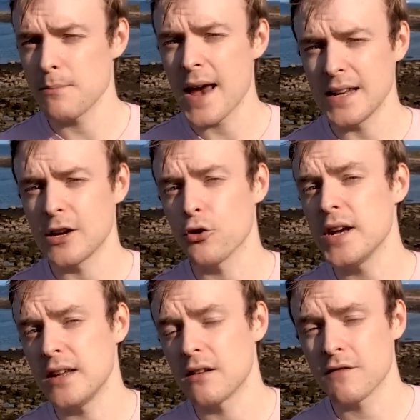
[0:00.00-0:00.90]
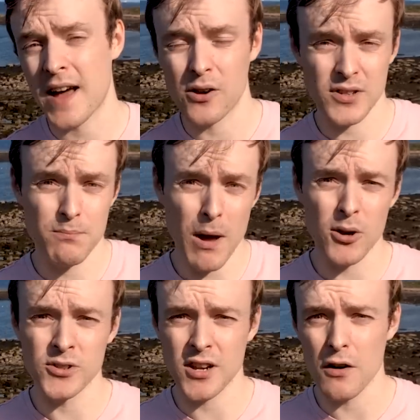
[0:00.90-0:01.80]
main ingredient found in
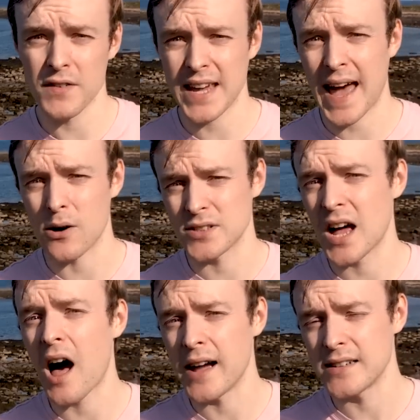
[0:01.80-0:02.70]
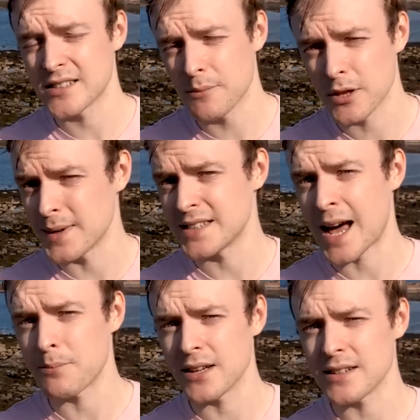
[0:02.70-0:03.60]
most over-the-counter iron supplement
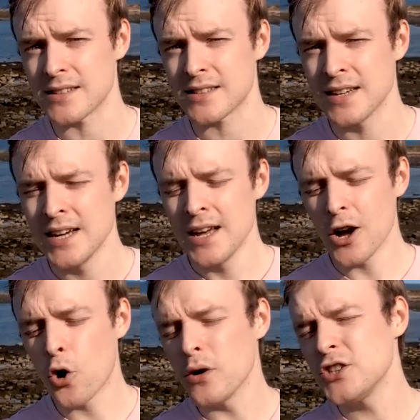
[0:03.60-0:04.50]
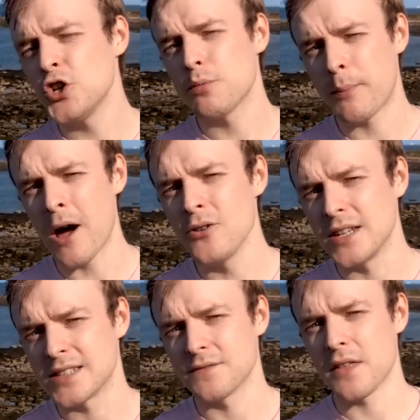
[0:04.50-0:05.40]
tablets. According to
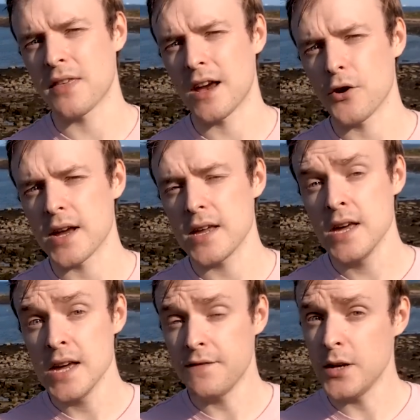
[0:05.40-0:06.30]
proponents of the theory, if